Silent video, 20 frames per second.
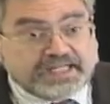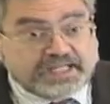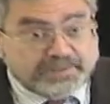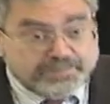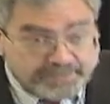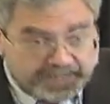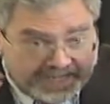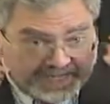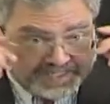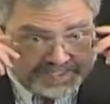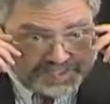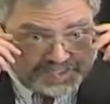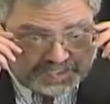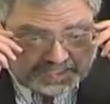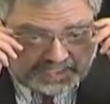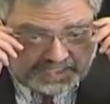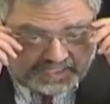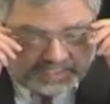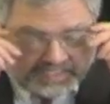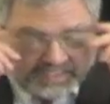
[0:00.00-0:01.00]

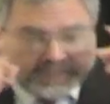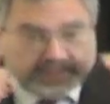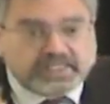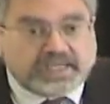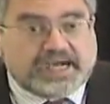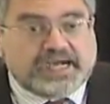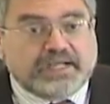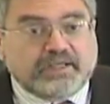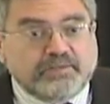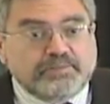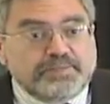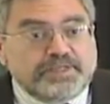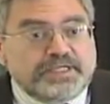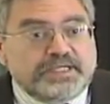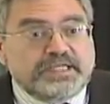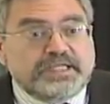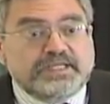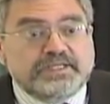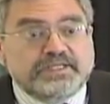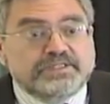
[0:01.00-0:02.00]
capacity, I'll
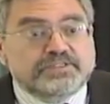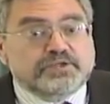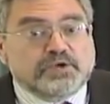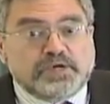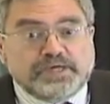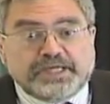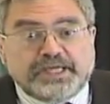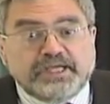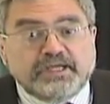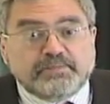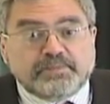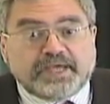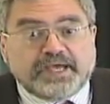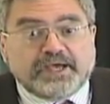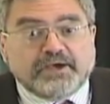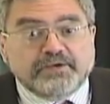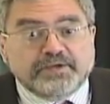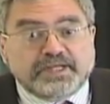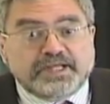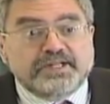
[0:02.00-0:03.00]
be talking
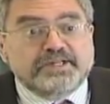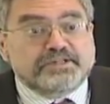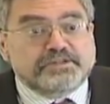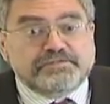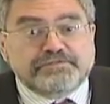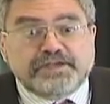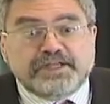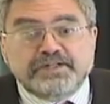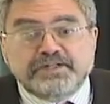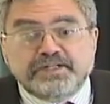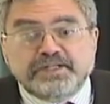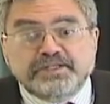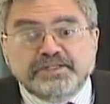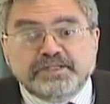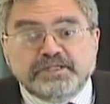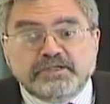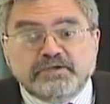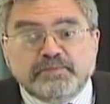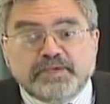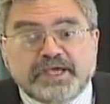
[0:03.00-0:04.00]
about and defending the
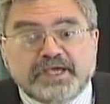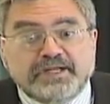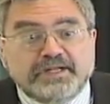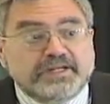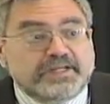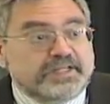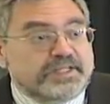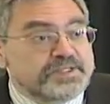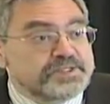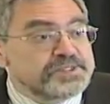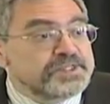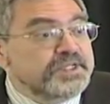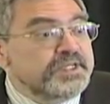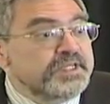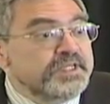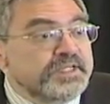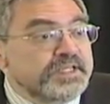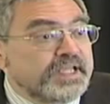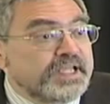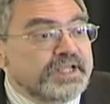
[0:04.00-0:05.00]
humanities
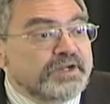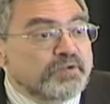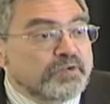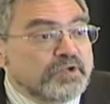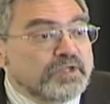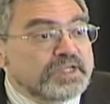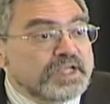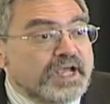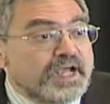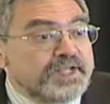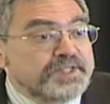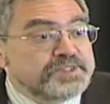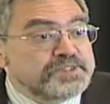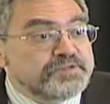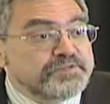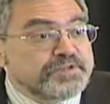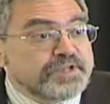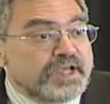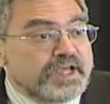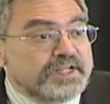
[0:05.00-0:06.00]
in all kinds
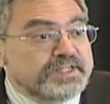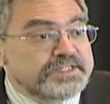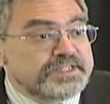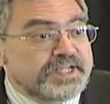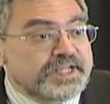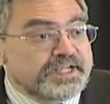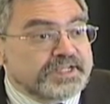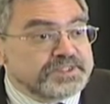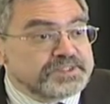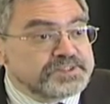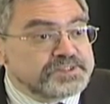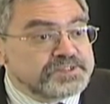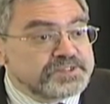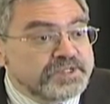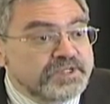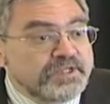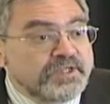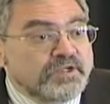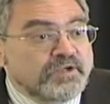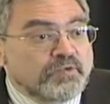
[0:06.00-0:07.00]
of contexts.
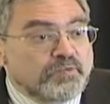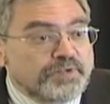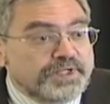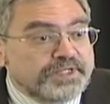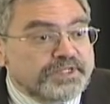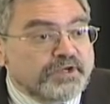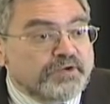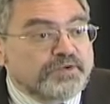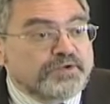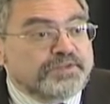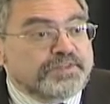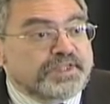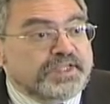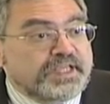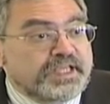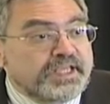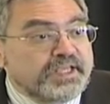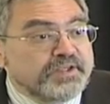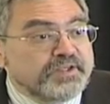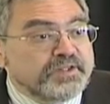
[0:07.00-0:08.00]
We go to the
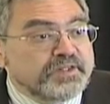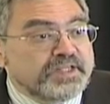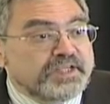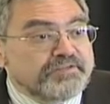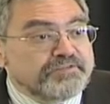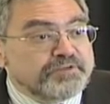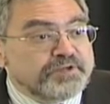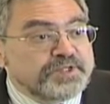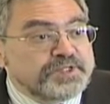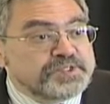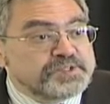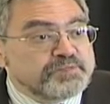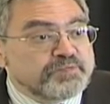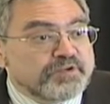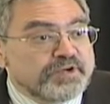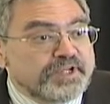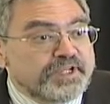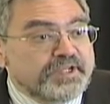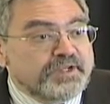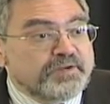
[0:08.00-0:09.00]
Hill every
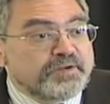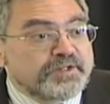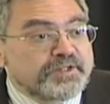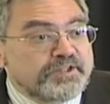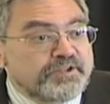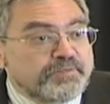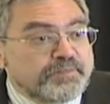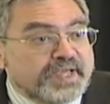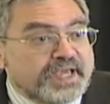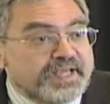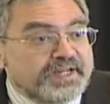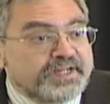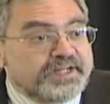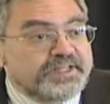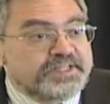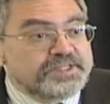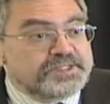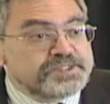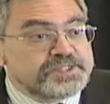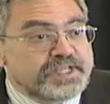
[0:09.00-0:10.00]
spring on
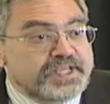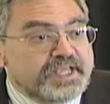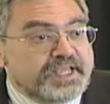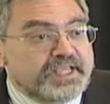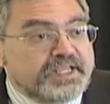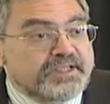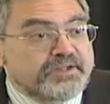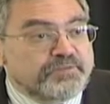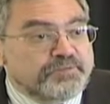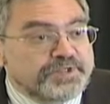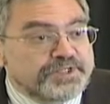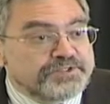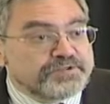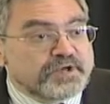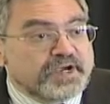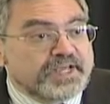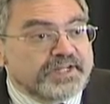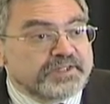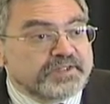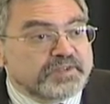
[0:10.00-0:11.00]
Humanities Day, and we
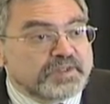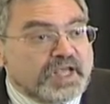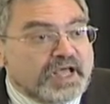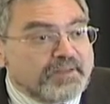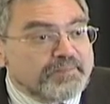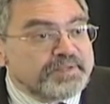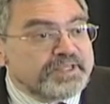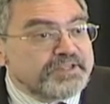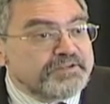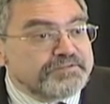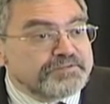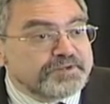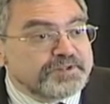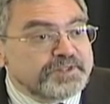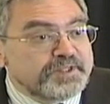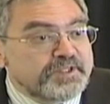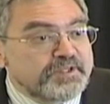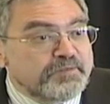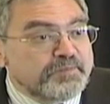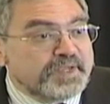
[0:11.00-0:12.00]
try to lobby for
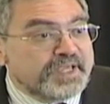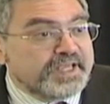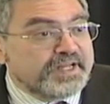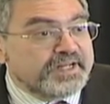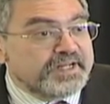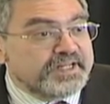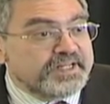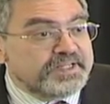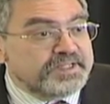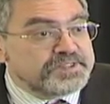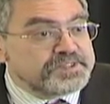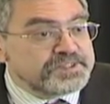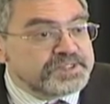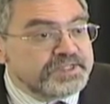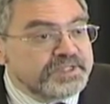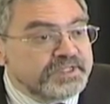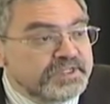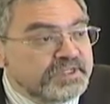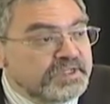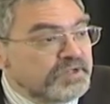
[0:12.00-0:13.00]
the humanities.
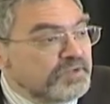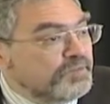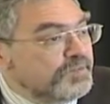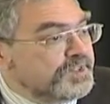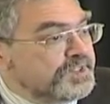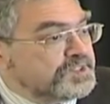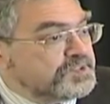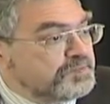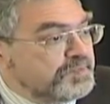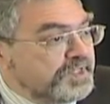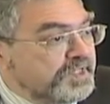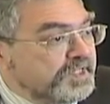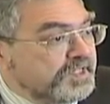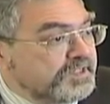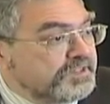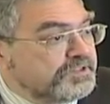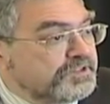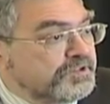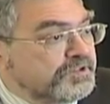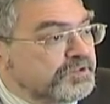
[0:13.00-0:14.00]
We
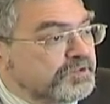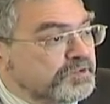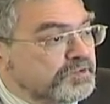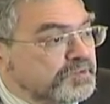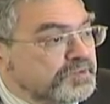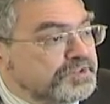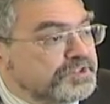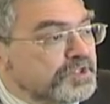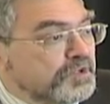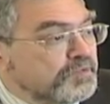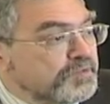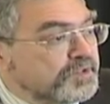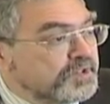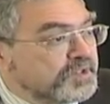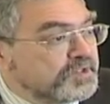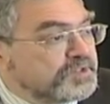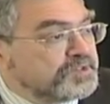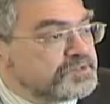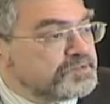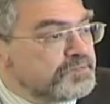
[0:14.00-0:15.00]
speak to
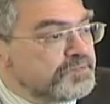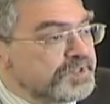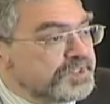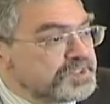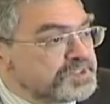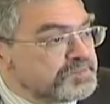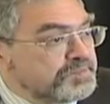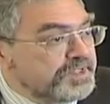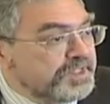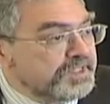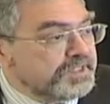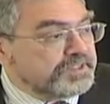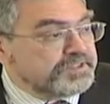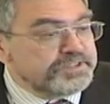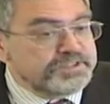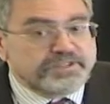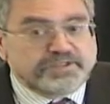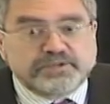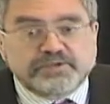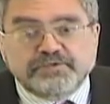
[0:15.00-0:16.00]
donors, we speak
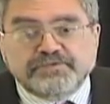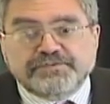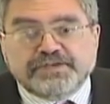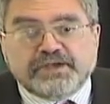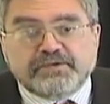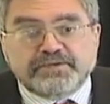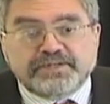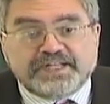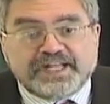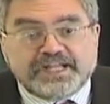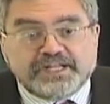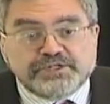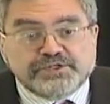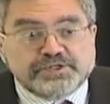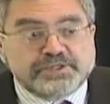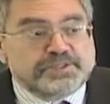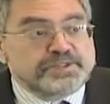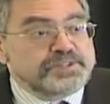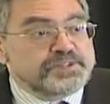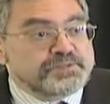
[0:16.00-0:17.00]
to
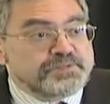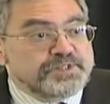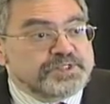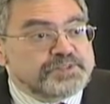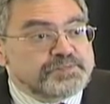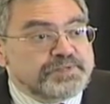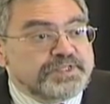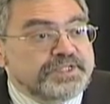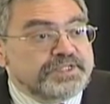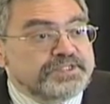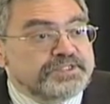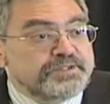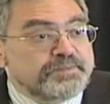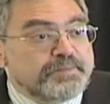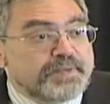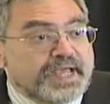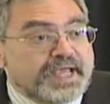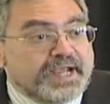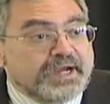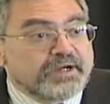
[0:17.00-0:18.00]
foundations, we speak to
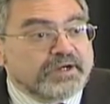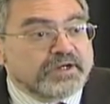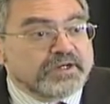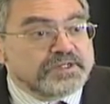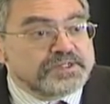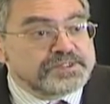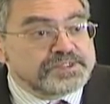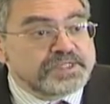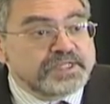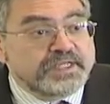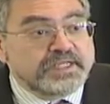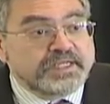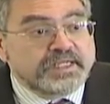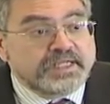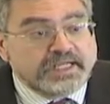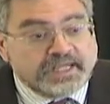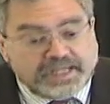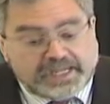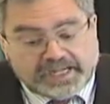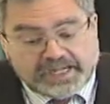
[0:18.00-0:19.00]
backers.
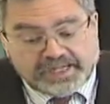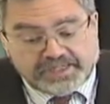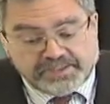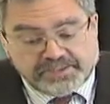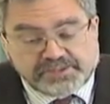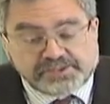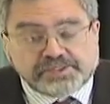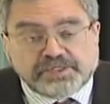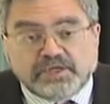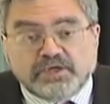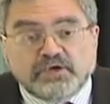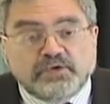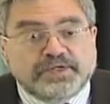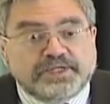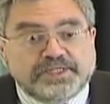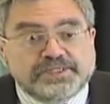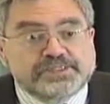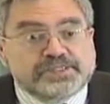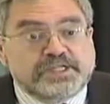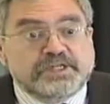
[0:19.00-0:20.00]
And so
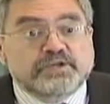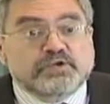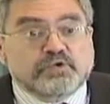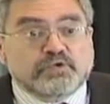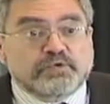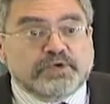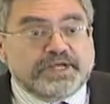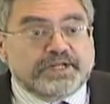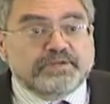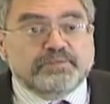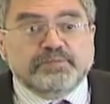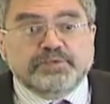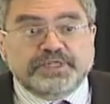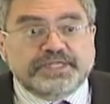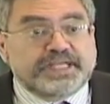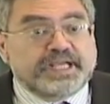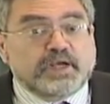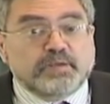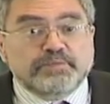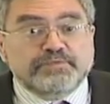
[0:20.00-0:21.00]
it's incredibly
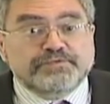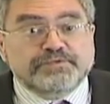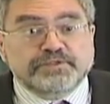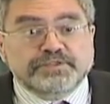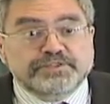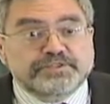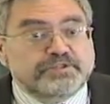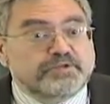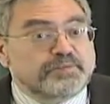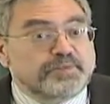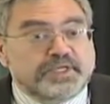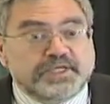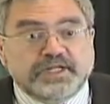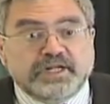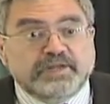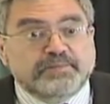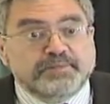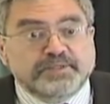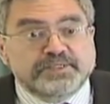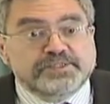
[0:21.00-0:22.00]
helpful to me, and
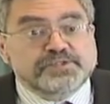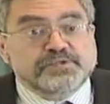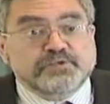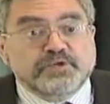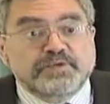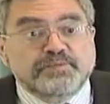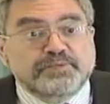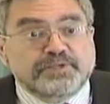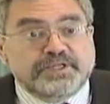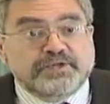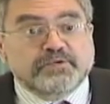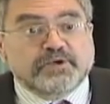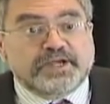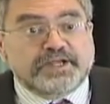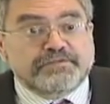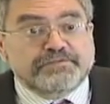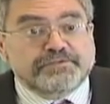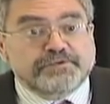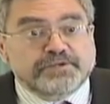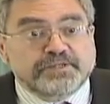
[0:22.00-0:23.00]
I'm extremely
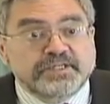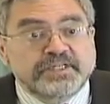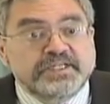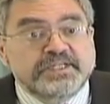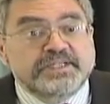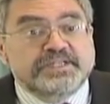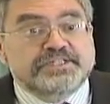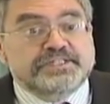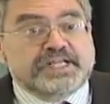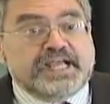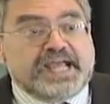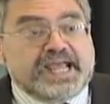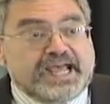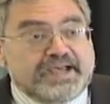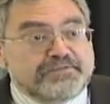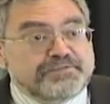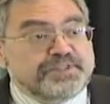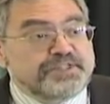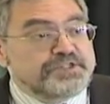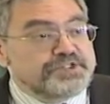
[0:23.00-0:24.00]
grateful to
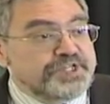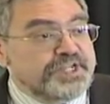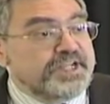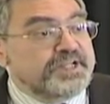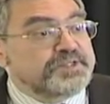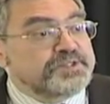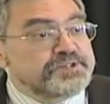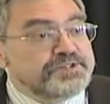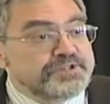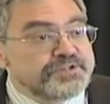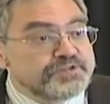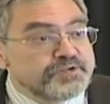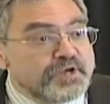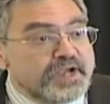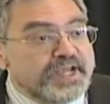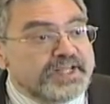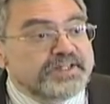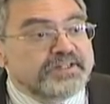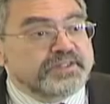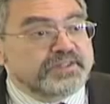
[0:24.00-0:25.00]
have the chance to
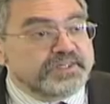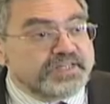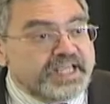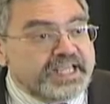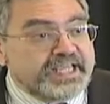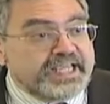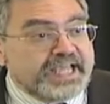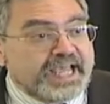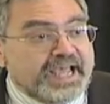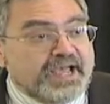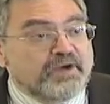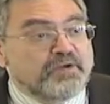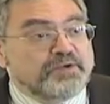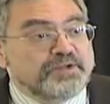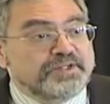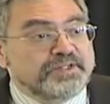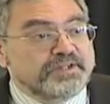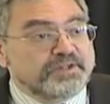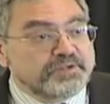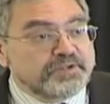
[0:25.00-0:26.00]
try to lay out
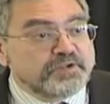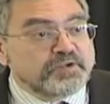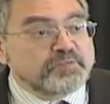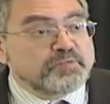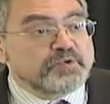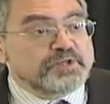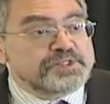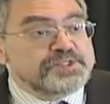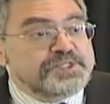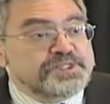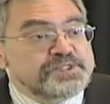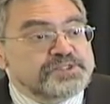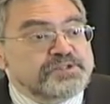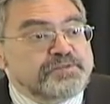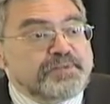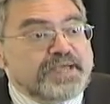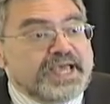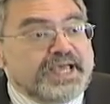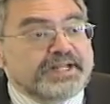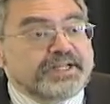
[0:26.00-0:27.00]
in a little more
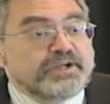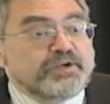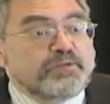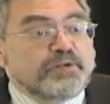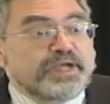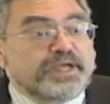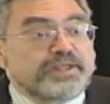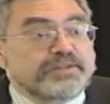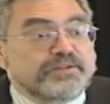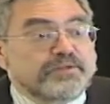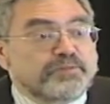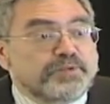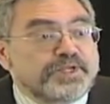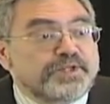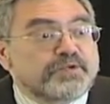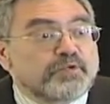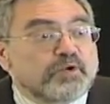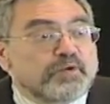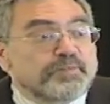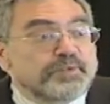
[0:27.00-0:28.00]
systematic way than we
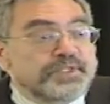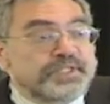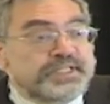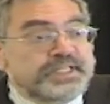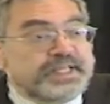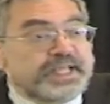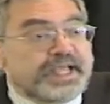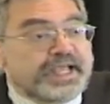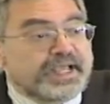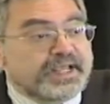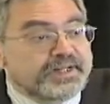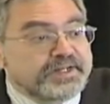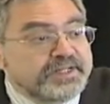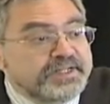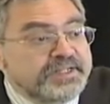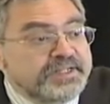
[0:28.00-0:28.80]
normally can